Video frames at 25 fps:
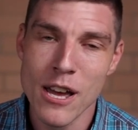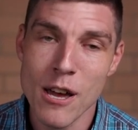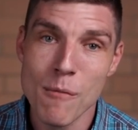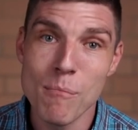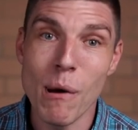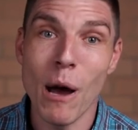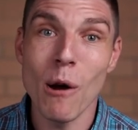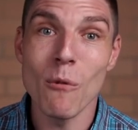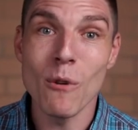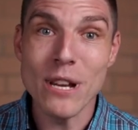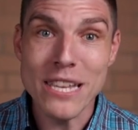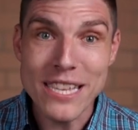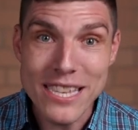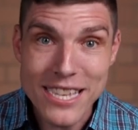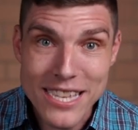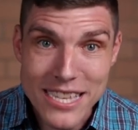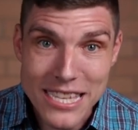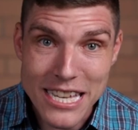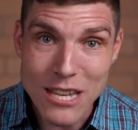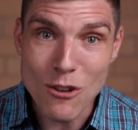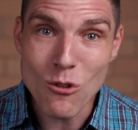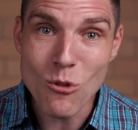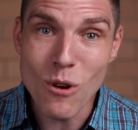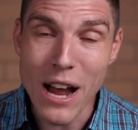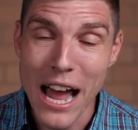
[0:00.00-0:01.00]
But we
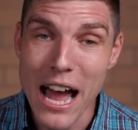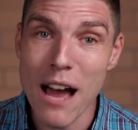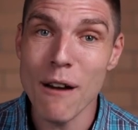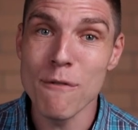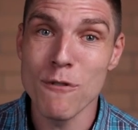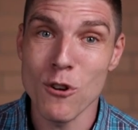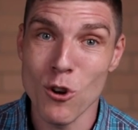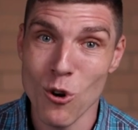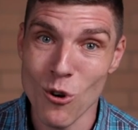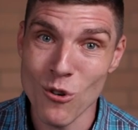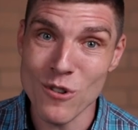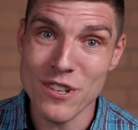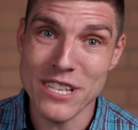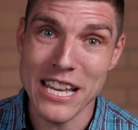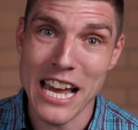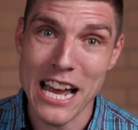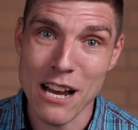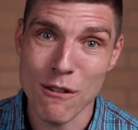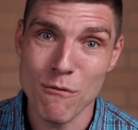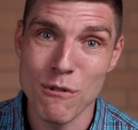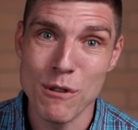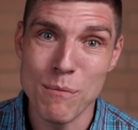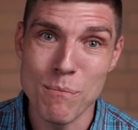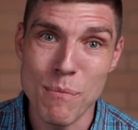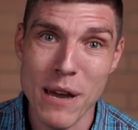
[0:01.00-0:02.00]
still have
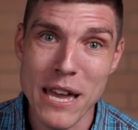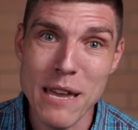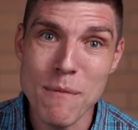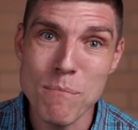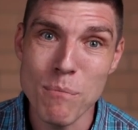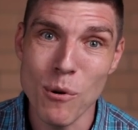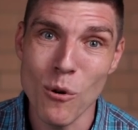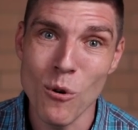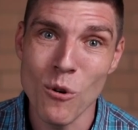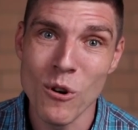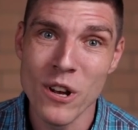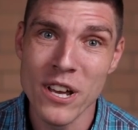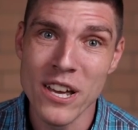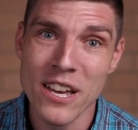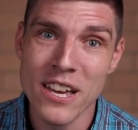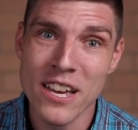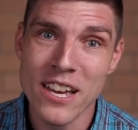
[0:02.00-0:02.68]
contact with people.